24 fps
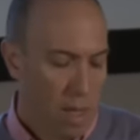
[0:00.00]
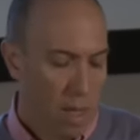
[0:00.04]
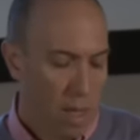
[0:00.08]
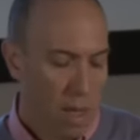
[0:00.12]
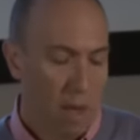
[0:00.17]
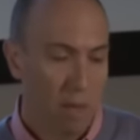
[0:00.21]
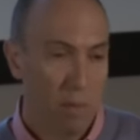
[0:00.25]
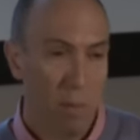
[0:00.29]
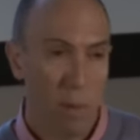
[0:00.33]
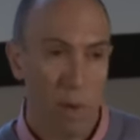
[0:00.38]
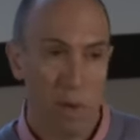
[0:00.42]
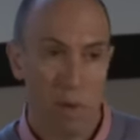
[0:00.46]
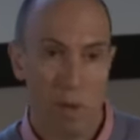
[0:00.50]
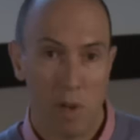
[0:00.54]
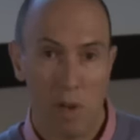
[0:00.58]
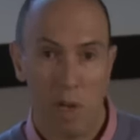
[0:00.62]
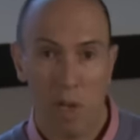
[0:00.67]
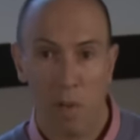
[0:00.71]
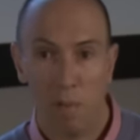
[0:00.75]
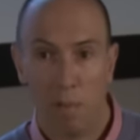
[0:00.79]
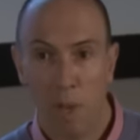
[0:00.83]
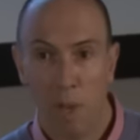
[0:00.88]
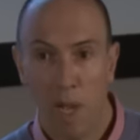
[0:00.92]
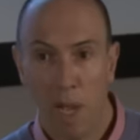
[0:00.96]
That's my
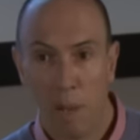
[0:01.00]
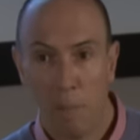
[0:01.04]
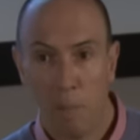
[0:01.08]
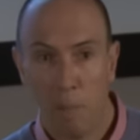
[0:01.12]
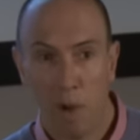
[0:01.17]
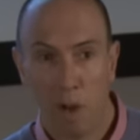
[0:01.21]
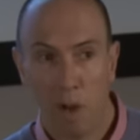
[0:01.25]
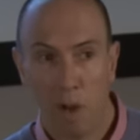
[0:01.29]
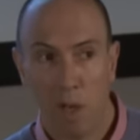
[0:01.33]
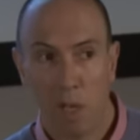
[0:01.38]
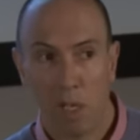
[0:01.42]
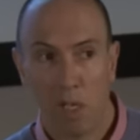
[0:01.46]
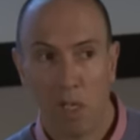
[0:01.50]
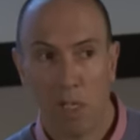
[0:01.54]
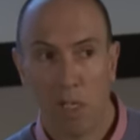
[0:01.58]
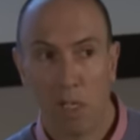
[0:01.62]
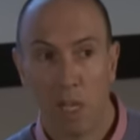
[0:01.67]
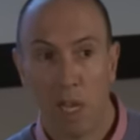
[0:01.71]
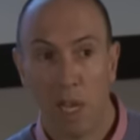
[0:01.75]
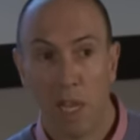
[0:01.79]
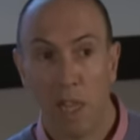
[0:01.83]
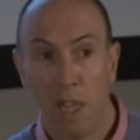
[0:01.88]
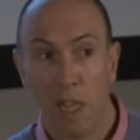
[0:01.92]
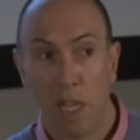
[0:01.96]
time up. I'd like to
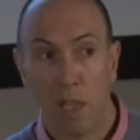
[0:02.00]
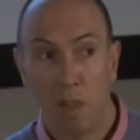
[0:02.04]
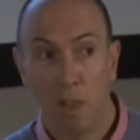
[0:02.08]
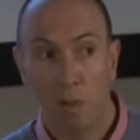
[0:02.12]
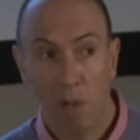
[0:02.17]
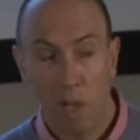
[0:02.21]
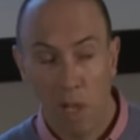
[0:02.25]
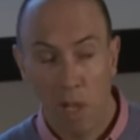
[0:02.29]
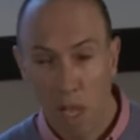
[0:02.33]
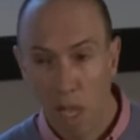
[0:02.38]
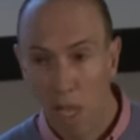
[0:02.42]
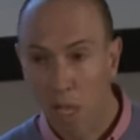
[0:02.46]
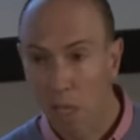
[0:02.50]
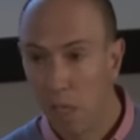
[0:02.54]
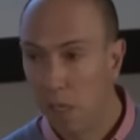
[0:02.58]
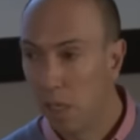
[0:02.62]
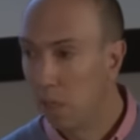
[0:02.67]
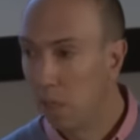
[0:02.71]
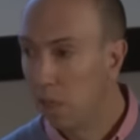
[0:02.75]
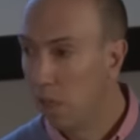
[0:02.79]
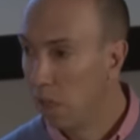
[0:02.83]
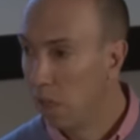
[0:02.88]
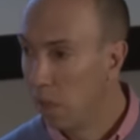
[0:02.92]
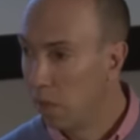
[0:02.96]
say thank you again
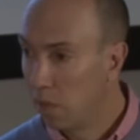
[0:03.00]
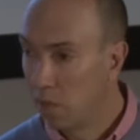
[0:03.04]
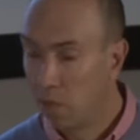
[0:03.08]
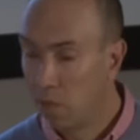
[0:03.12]
to